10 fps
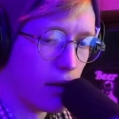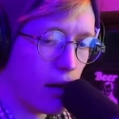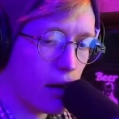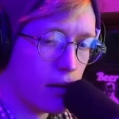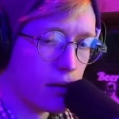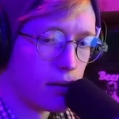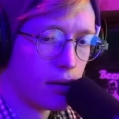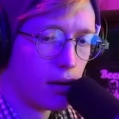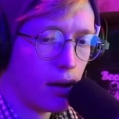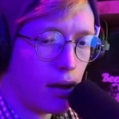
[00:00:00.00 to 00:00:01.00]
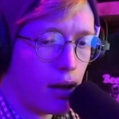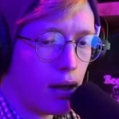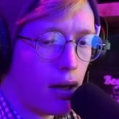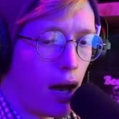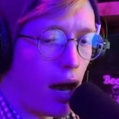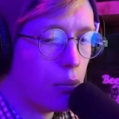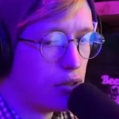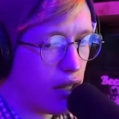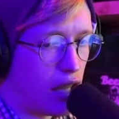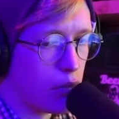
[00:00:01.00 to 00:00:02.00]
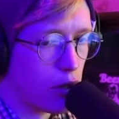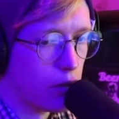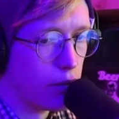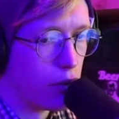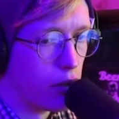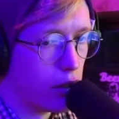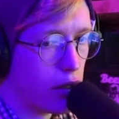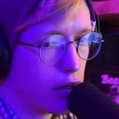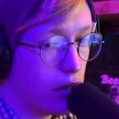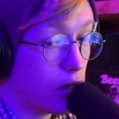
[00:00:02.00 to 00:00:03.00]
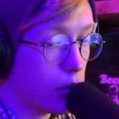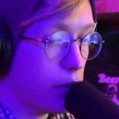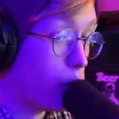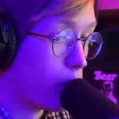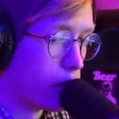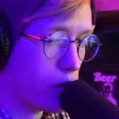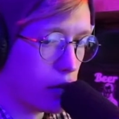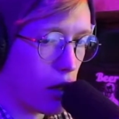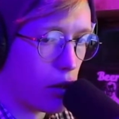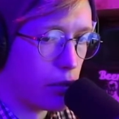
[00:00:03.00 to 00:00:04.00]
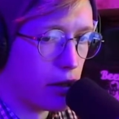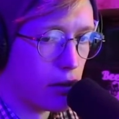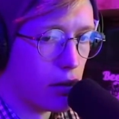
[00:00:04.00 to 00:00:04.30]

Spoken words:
And I was a gamer for a year before I joined the Army,